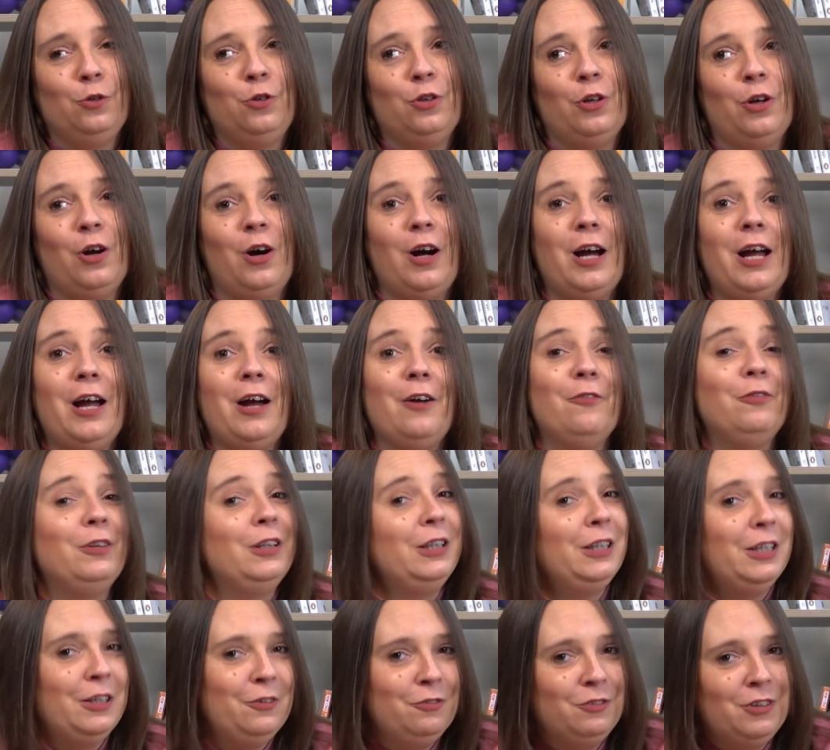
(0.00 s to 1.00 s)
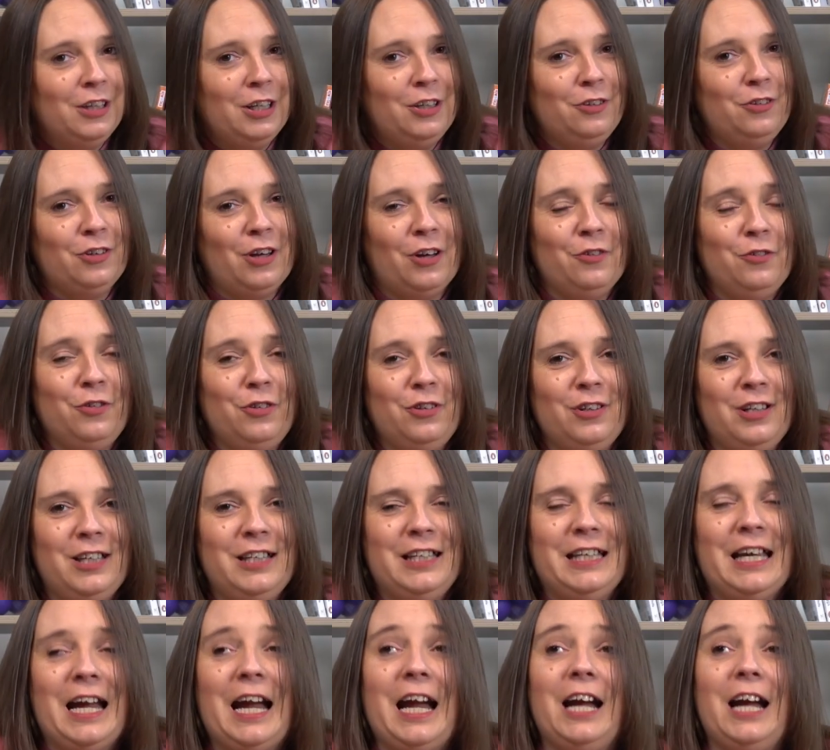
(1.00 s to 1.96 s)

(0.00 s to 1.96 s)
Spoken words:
So I have lived this, I've seen it,